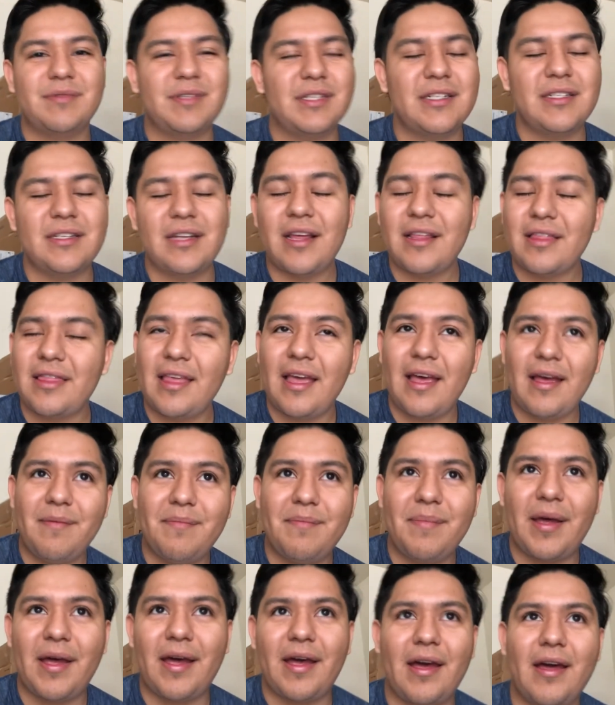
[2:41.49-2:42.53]
It's not that
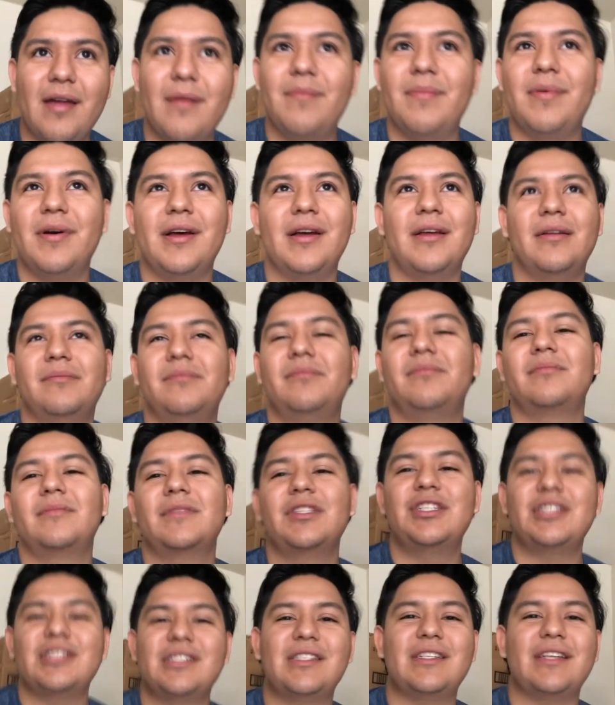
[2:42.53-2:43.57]
bad, but
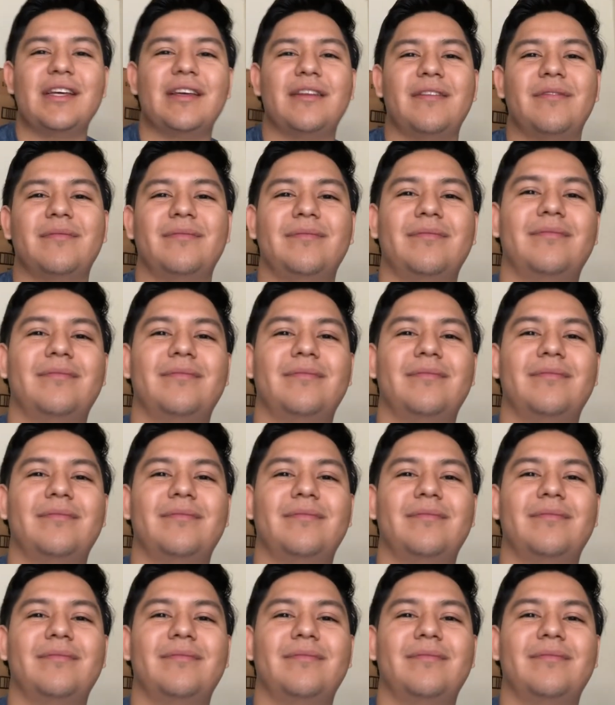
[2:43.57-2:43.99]
just saying.